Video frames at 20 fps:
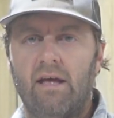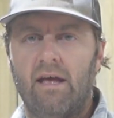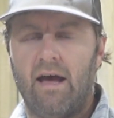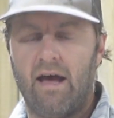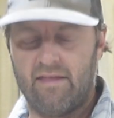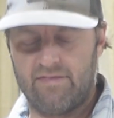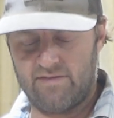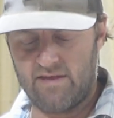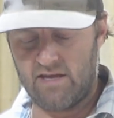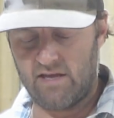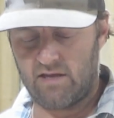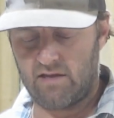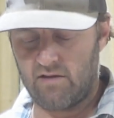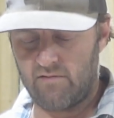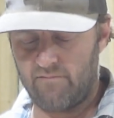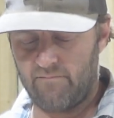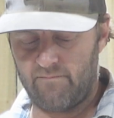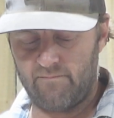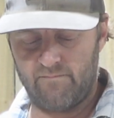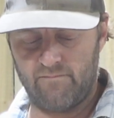I think
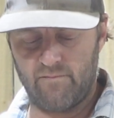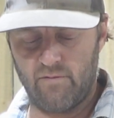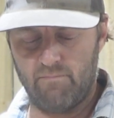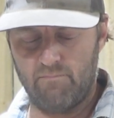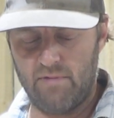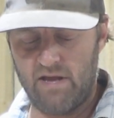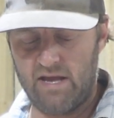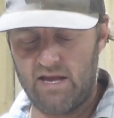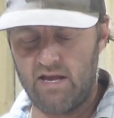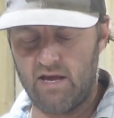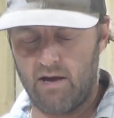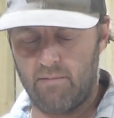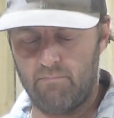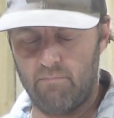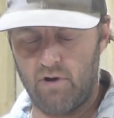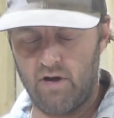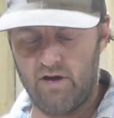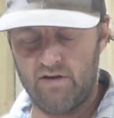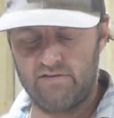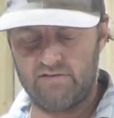for me a
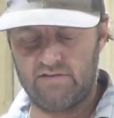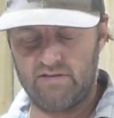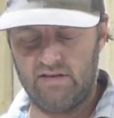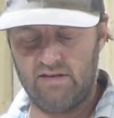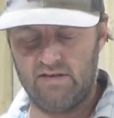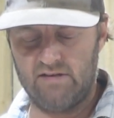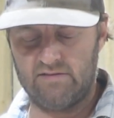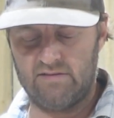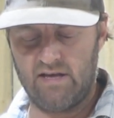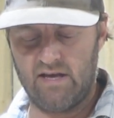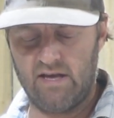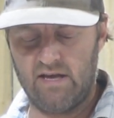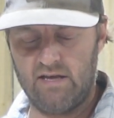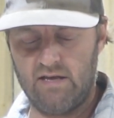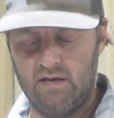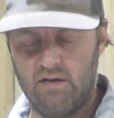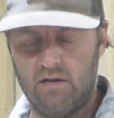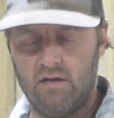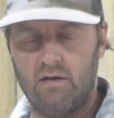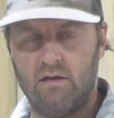must is
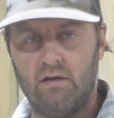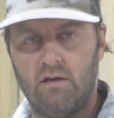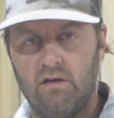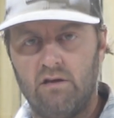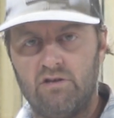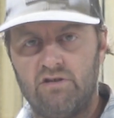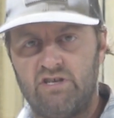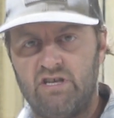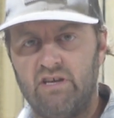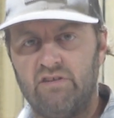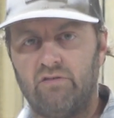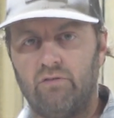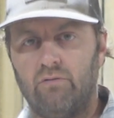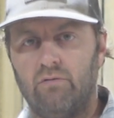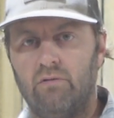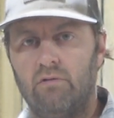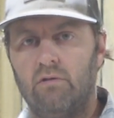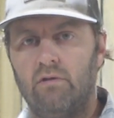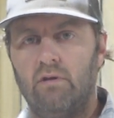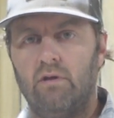a
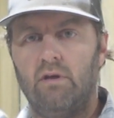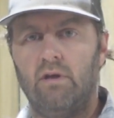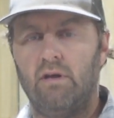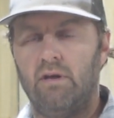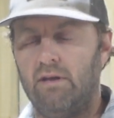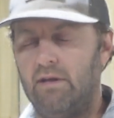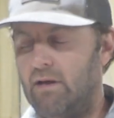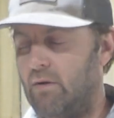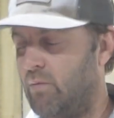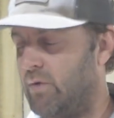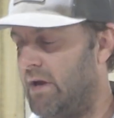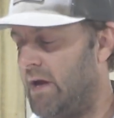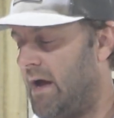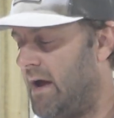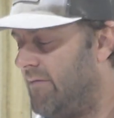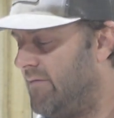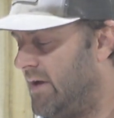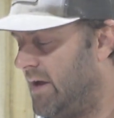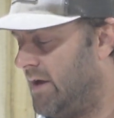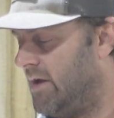chisel. Now we
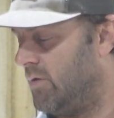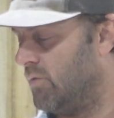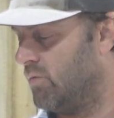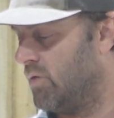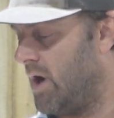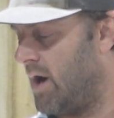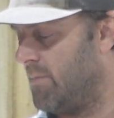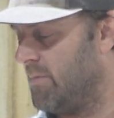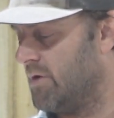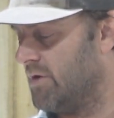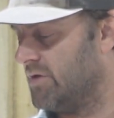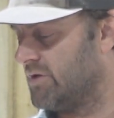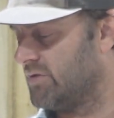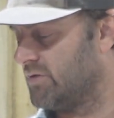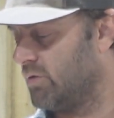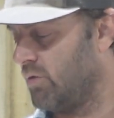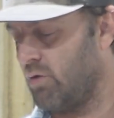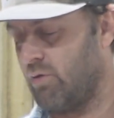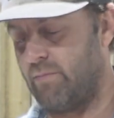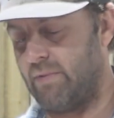have a Robert
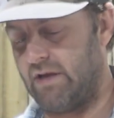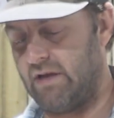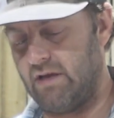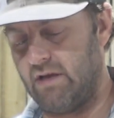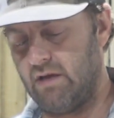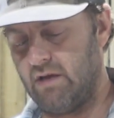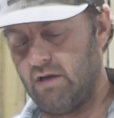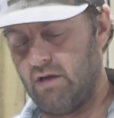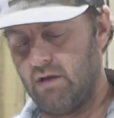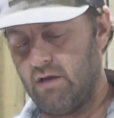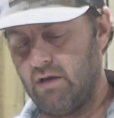Sorby